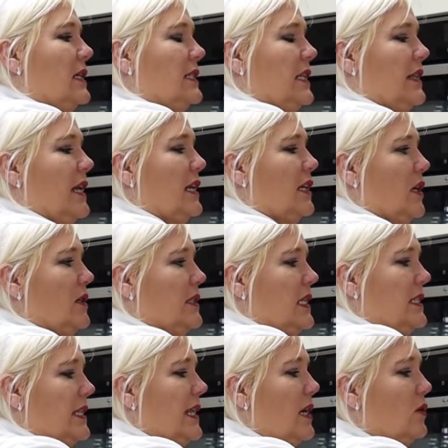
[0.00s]
So that goes in.
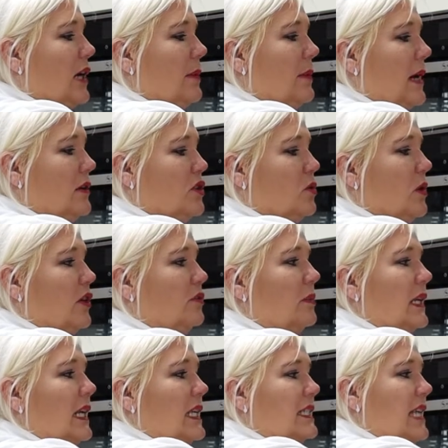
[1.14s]
So that will come out in 12
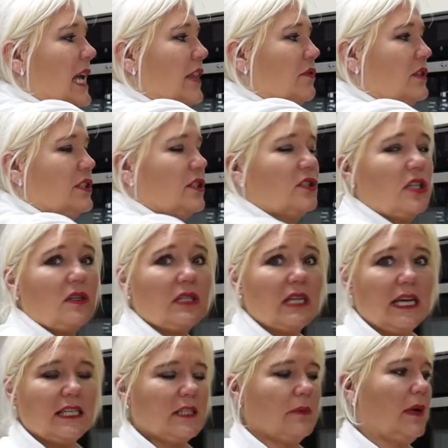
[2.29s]
minutes and the risotto
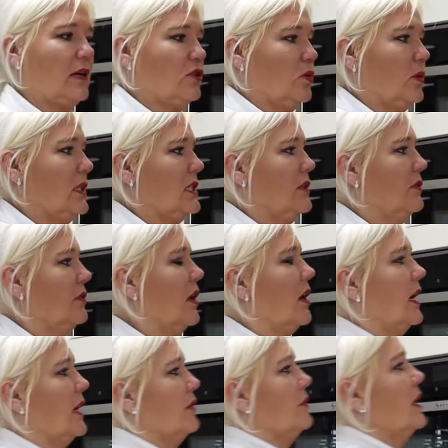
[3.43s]
takes about
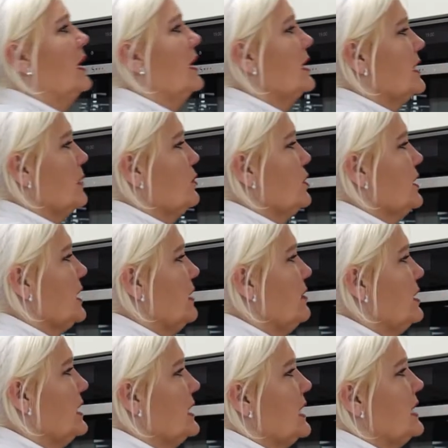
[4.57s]
25. So I'm just going
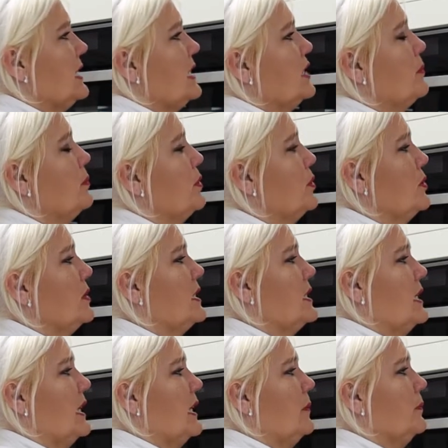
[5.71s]
to set it to pure
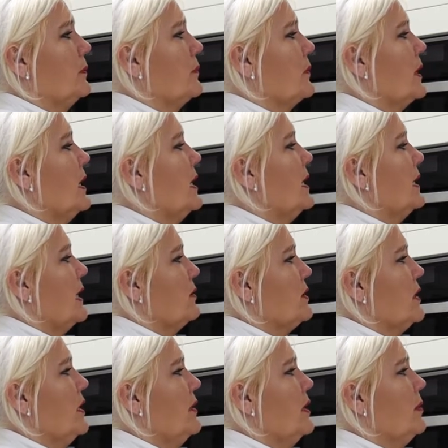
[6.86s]
steam. Now
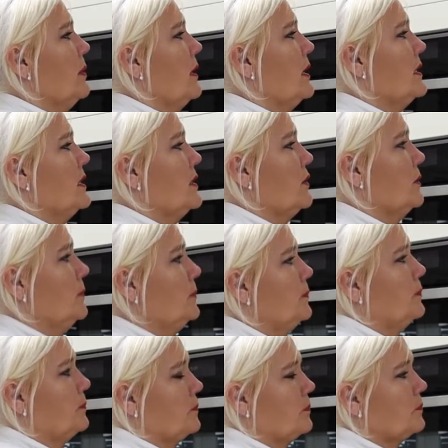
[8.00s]
turn the appliance on.
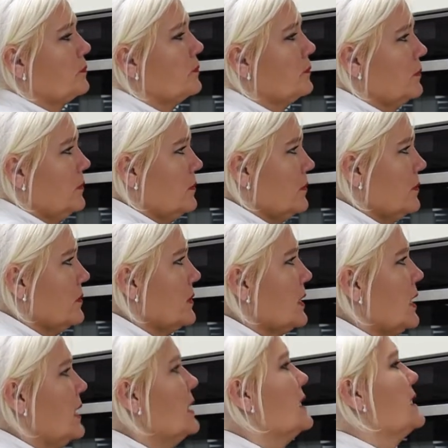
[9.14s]

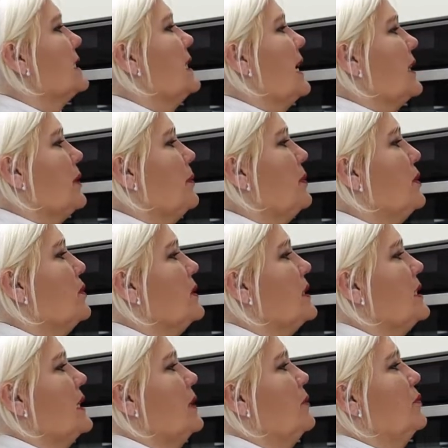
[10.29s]
Select the pure
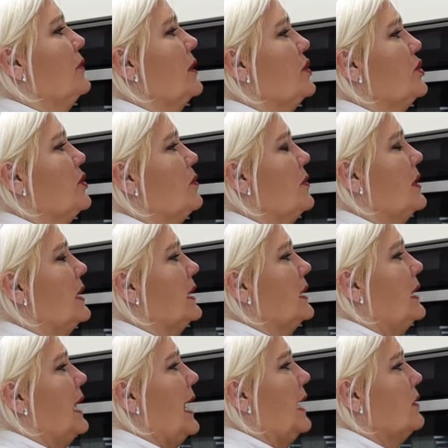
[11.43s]
steam function with the little
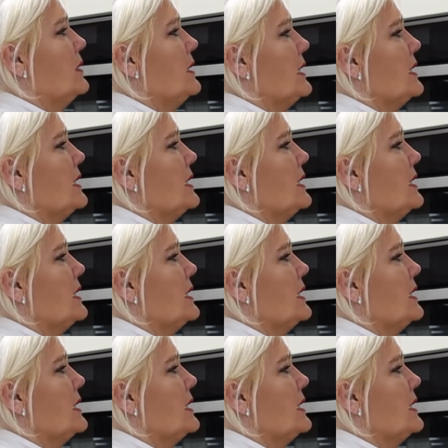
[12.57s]
house.